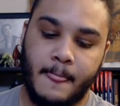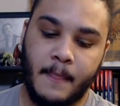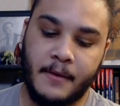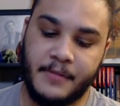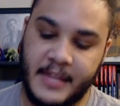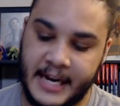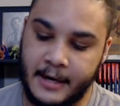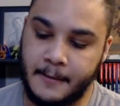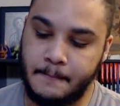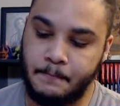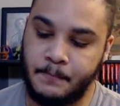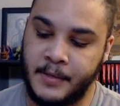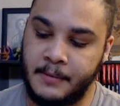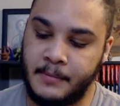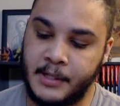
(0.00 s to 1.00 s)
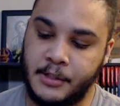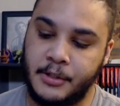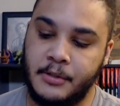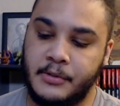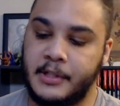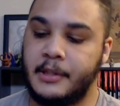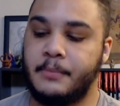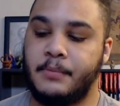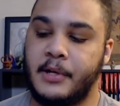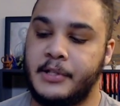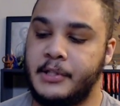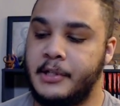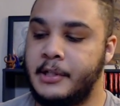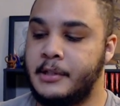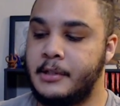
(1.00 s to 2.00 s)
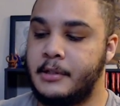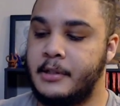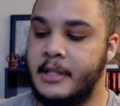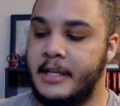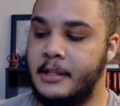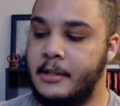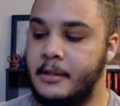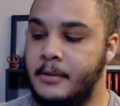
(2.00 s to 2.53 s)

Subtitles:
there. And make sure you set the precedent that